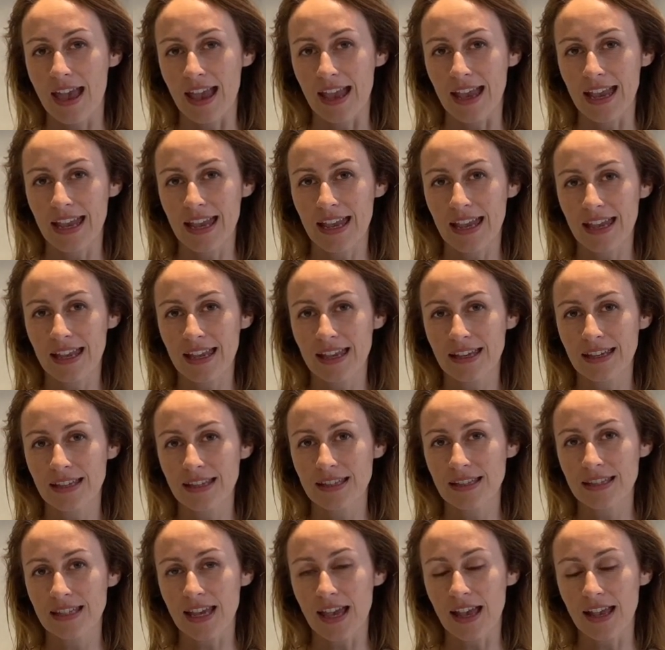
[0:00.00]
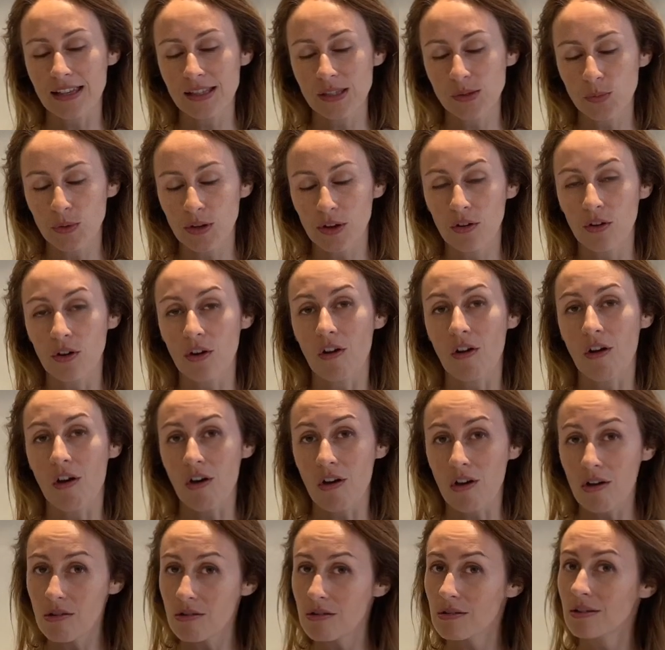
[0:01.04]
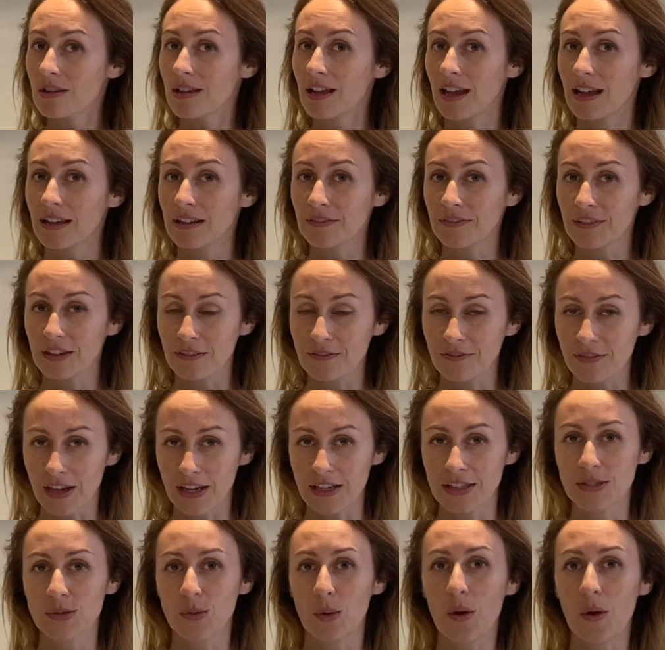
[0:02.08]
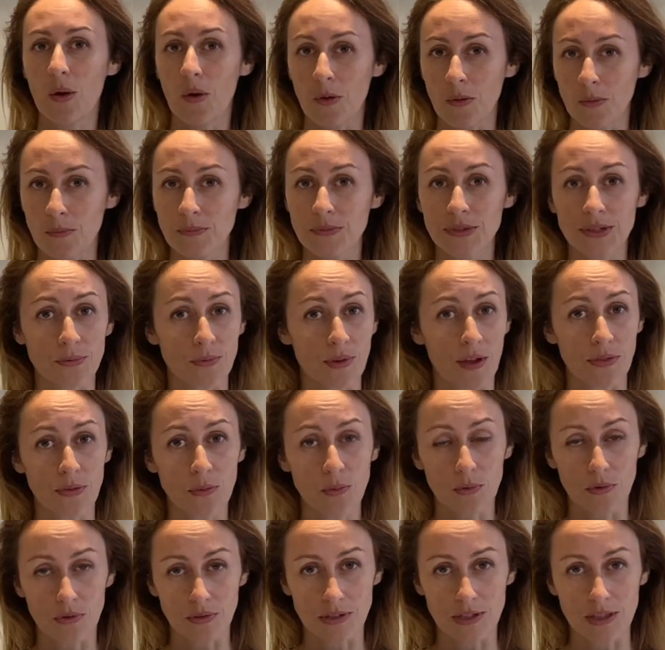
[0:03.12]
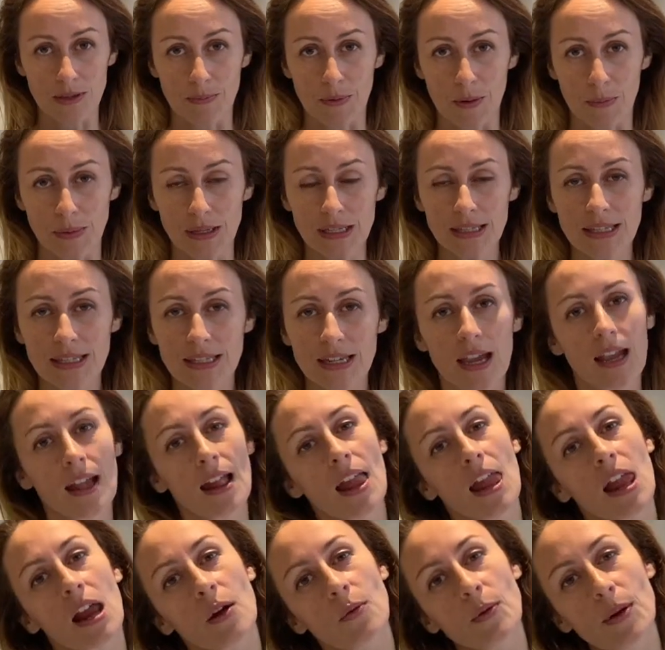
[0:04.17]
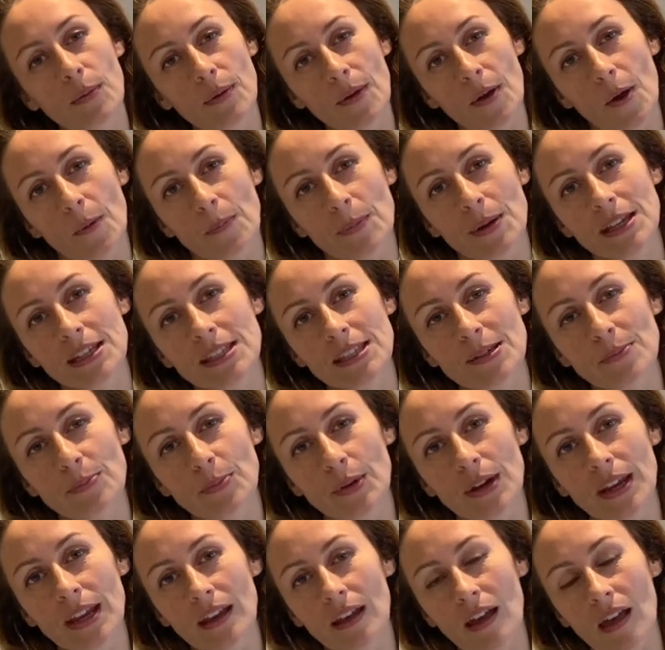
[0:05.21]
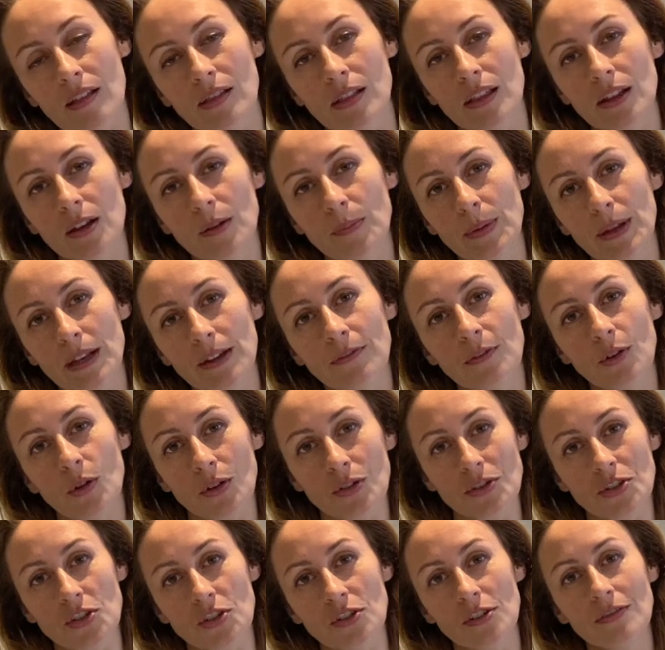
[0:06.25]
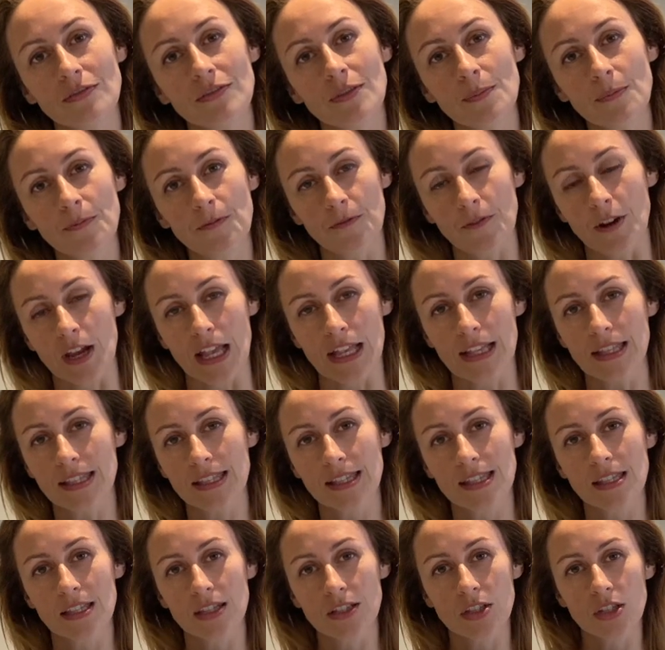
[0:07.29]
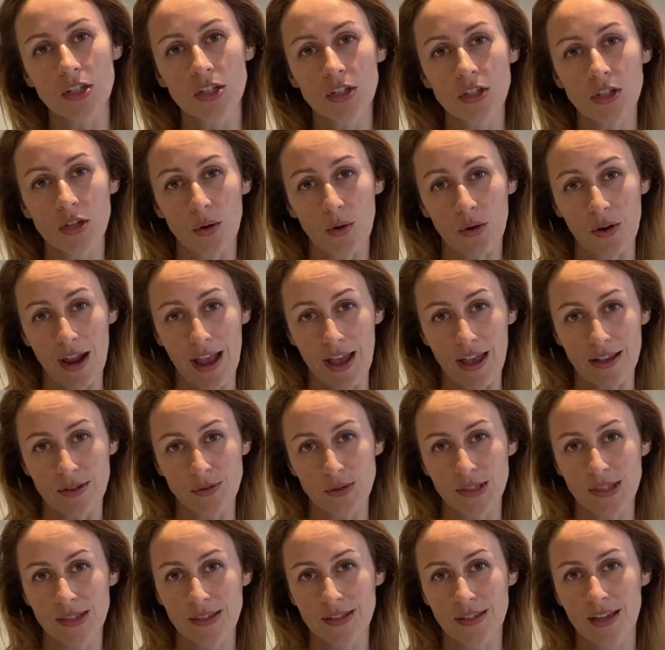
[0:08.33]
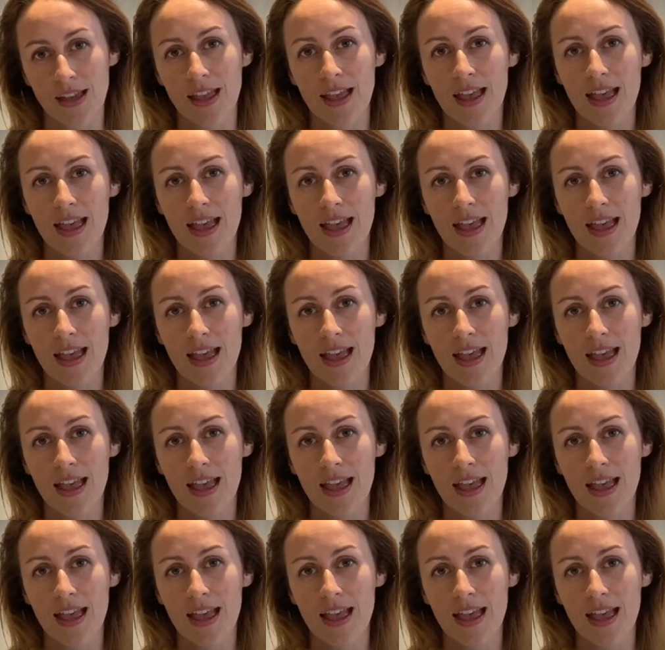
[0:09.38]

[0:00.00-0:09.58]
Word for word: And as we are all kind of confined to our homes around the world at the moment, we were hoping to bring a little bit of culture from France to your house.